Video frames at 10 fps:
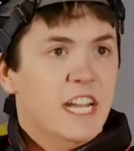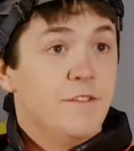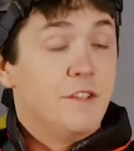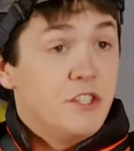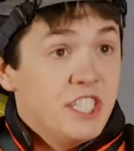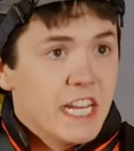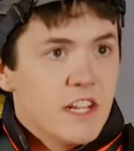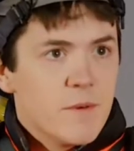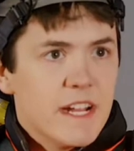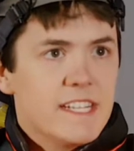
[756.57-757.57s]
All if right.
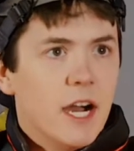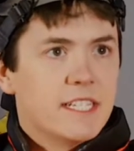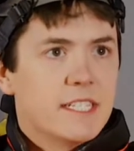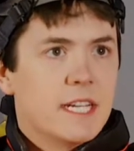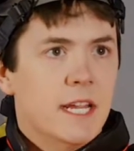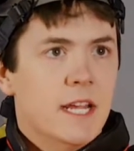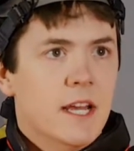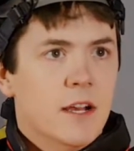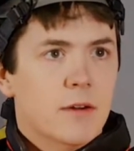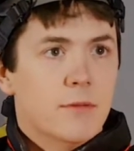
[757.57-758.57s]
you see any red
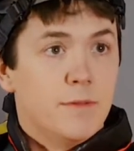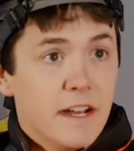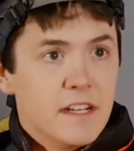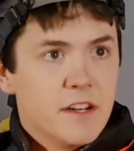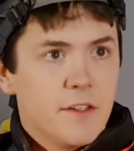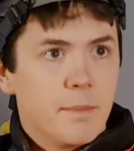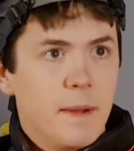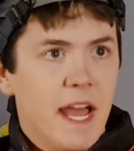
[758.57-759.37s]
dots, We'll find another